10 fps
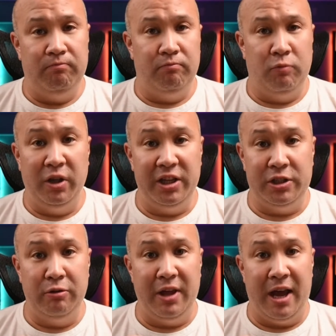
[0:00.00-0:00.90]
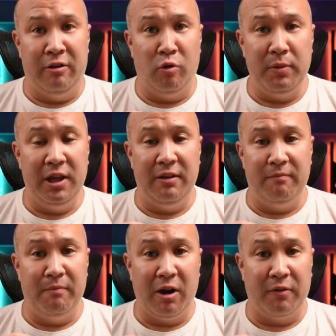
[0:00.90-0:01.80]
really do that. Normally,
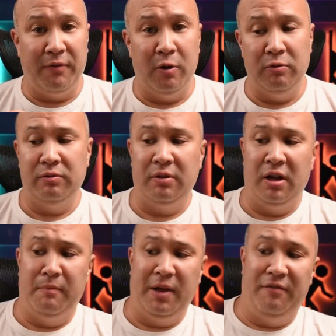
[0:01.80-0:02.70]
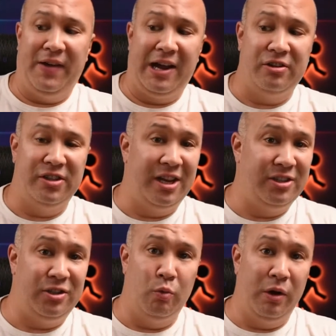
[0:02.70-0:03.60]
microphone manufacturers, they
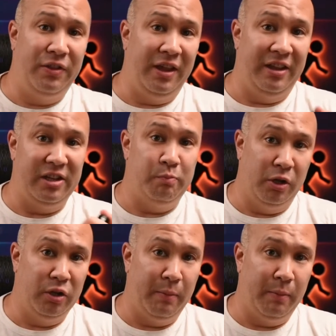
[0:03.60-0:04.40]
just do one thing. They just build a